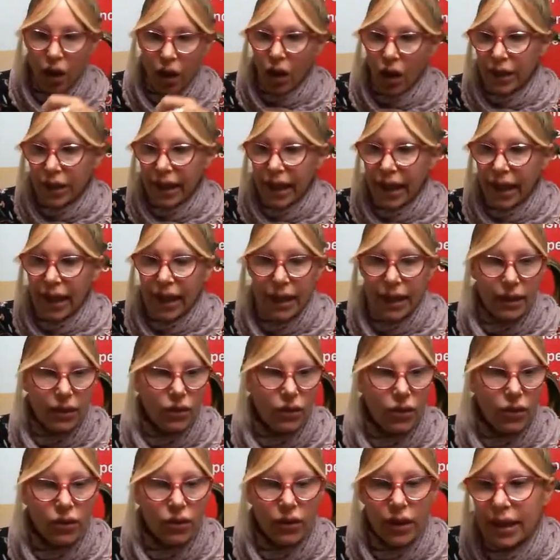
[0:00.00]
Okay,
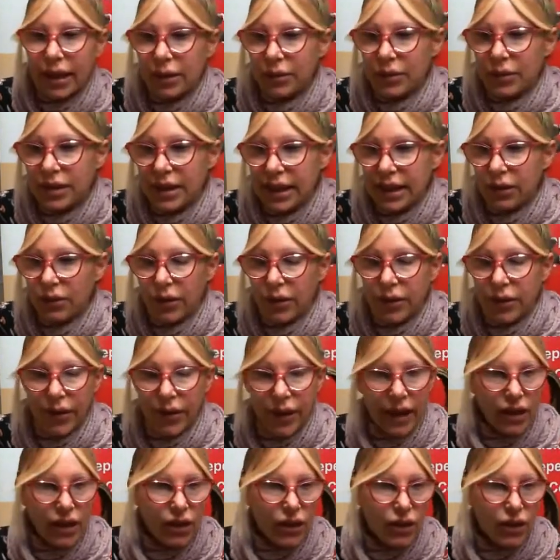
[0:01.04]
all right, MD. Well,
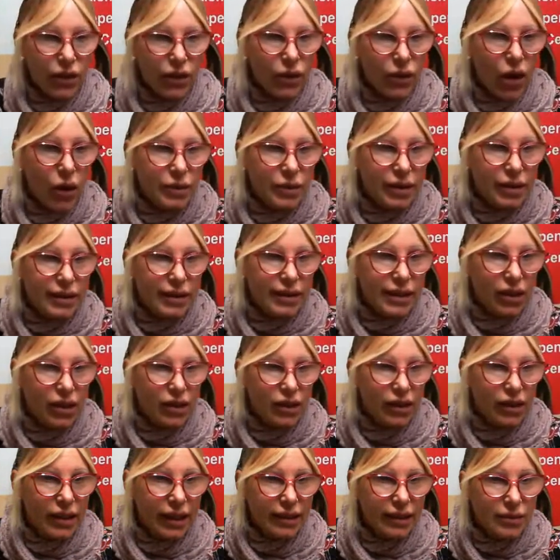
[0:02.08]
thank you. Hope to see
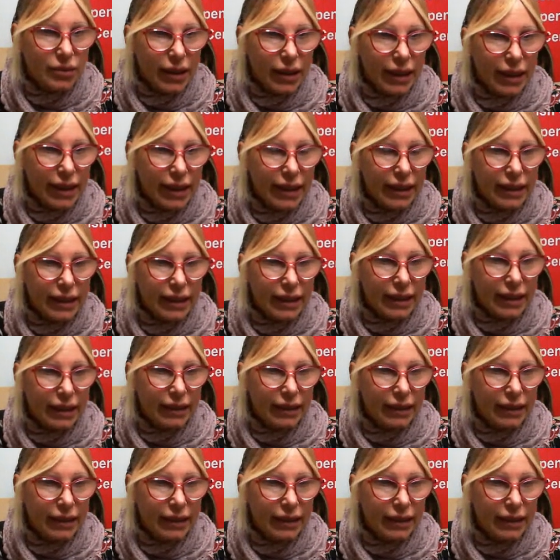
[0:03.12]
you next week.